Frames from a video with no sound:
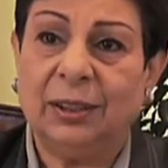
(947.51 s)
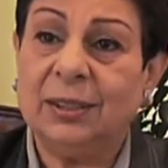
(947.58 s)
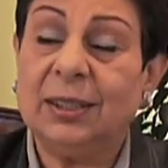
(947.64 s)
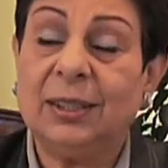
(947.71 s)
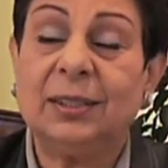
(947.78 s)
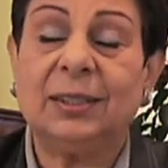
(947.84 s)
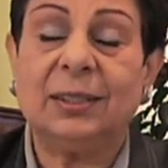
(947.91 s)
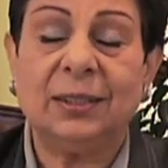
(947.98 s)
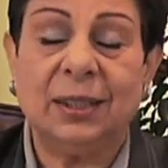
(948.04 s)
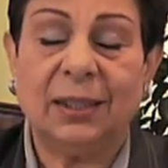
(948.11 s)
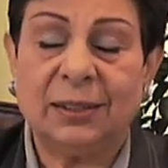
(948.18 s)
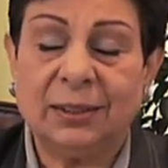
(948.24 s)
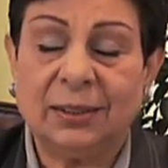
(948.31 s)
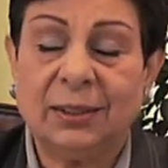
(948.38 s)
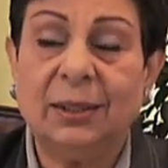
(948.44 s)
This is
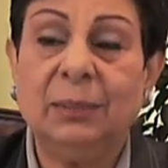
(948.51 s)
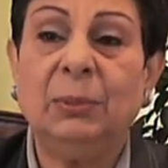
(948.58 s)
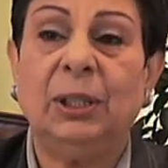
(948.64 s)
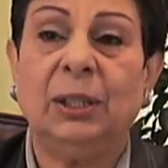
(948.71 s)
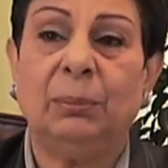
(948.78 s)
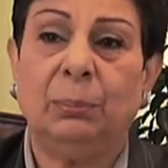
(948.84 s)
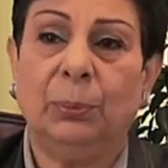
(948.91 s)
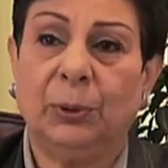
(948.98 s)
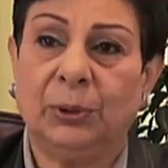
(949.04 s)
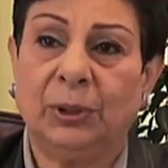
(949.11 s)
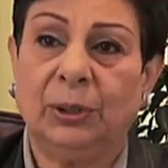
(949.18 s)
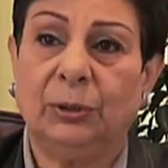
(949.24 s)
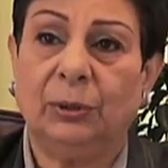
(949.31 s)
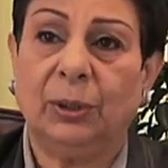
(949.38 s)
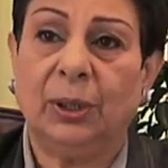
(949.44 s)
extremely
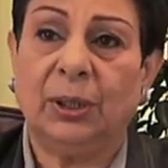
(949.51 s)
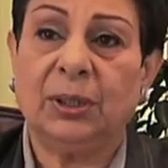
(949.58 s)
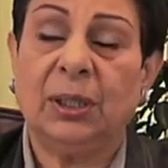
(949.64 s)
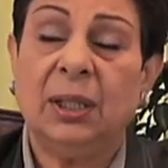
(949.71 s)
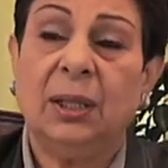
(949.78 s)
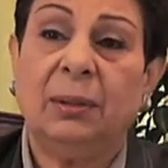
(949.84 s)
important to us,